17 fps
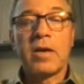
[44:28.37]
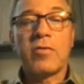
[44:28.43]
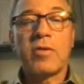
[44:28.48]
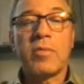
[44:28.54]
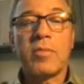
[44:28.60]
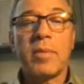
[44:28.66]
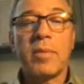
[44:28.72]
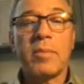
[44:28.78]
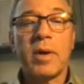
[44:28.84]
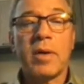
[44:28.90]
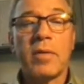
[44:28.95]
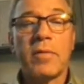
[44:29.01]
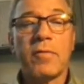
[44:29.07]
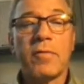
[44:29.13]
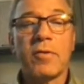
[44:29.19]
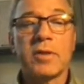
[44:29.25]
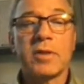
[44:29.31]

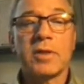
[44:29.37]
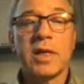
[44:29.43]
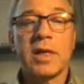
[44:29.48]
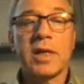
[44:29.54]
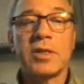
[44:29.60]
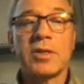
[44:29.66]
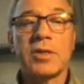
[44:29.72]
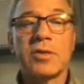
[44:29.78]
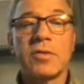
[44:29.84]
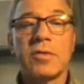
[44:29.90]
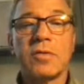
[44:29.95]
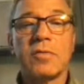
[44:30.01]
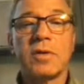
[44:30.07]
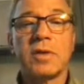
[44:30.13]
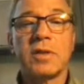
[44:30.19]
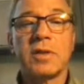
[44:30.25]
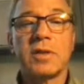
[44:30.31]
Remember, first stage
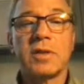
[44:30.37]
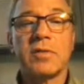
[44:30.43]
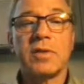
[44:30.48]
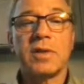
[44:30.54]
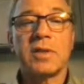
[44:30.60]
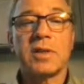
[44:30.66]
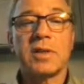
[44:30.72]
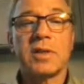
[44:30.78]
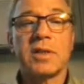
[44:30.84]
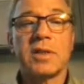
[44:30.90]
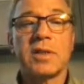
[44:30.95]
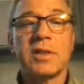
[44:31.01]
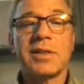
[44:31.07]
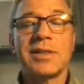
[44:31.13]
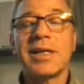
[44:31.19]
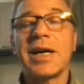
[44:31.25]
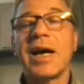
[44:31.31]
of CNS
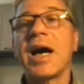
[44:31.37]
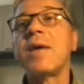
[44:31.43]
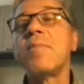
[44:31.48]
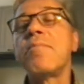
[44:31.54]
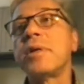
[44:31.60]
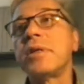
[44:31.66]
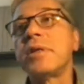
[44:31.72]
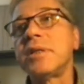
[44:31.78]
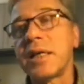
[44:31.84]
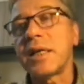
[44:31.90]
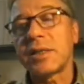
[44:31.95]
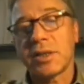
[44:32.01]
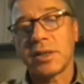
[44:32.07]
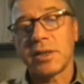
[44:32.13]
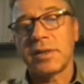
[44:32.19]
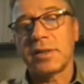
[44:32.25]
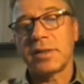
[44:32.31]
toxicity is
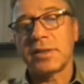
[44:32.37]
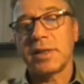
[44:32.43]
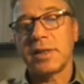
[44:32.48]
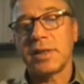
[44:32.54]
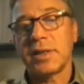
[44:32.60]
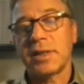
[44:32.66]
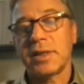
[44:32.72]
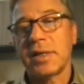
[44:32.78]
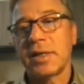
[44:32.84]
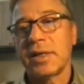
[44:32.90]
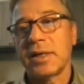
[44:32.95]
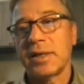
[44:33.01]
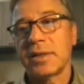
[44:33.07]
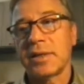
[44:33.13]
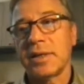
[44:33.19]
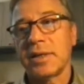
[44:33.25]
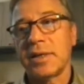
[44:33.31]
hypertension and
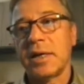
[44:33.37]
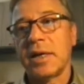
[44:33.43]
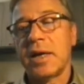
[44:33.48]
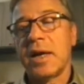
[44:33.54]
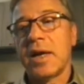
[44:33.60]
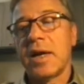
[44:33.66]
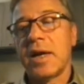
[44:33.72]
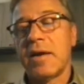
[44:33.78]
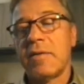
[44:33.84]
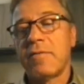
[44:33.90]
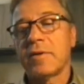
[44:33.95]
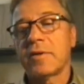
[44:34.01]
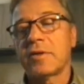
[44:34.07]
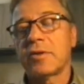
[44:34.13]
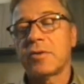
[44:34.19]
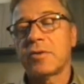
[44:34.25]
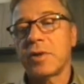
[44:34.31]
tachycardia. If
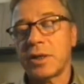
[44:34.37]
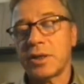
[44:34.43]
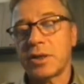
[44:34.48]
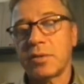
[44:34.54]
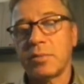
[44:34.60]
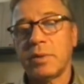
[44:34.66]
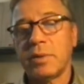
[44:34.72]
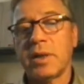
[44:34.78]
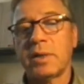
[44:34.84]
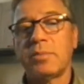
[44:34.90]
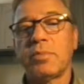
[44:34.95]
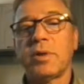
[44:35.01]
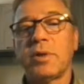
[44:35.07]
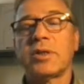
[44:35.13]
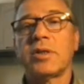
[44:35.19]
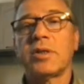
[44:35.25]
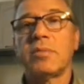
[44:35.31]
it's crashing blood
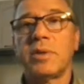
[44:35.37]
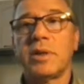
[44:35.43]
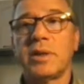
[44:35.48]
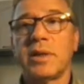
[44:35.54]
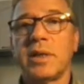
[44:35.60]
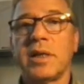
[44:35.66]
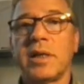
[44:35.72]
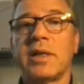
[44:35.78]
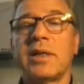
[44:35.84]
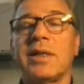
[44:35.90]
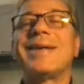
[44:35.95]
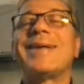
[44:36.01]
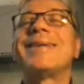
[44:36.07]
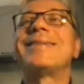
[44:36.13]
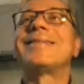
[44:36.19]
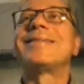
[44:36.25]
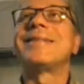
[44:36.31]
pressure, bradycardia
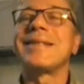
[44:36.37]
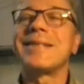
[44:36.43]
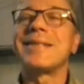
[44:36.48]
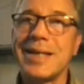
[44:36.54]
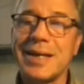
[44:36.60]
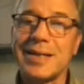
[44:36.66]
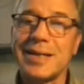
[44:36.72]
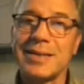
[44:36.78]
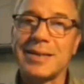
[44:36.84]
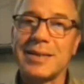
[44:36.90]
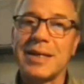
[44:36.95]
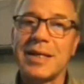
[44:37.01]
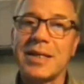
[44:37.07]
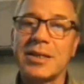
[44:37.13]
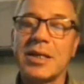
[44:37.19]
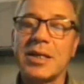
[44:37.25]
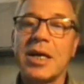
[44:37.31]
is the second
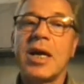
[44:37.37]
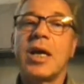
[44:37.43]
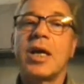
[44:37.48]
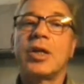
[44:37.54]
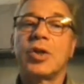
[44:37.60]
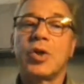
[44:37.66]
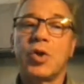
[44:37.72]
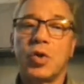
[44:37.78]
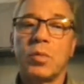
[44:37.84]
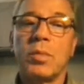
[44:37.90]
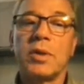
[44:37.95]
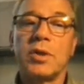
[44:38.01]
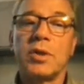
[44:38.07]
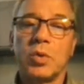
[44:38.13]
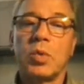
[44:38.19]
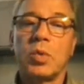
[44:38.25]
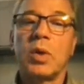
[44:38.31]
stage, it could be
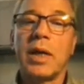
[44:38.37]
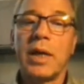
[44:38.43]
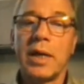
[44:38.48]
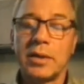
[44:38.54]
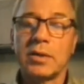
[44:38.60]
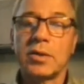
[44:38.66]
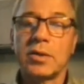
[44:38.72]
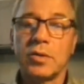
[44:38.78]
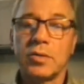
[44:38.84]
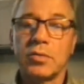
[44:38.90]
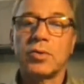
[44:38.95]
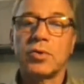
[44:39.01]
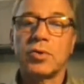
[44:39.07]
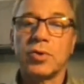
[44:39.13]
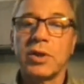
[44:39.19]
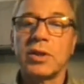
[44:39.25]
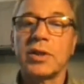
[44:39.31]
too late. So
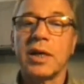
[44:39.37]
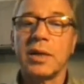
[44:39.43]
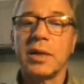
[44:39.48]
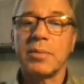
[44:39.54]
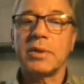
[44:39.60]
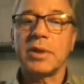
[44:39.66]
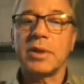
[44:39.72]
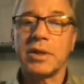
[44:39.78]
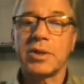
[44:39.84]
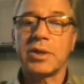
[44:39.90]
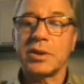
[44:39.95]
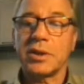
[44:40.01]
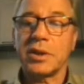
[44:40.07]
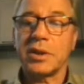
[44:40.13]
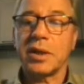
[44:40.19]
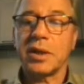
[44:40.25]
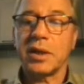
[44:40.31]
treat hypertension,
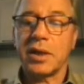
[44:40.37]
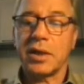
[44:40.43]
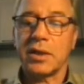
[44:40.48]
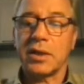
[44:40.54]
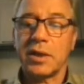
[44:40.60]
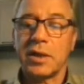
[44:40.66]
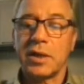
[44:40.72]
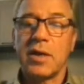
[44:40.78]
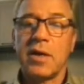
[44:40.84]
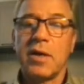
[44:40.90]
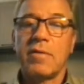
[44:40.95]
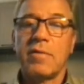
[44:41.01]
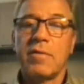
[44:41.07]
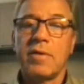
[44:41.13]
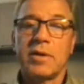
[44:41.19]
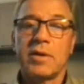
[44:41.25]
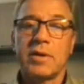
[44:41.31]
tachycardia
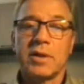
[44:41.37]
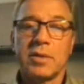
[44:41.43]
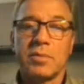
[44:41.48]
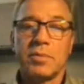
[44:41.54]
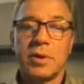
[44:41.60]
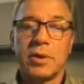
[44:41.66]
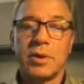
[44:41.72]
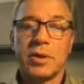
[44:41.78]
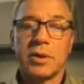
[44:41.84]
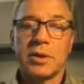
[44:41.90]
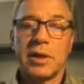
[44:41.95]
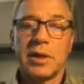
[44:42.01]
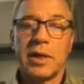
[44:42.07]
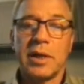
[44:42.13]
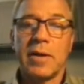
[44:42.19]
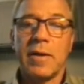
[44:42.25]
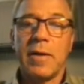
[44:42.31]
very suspiciously,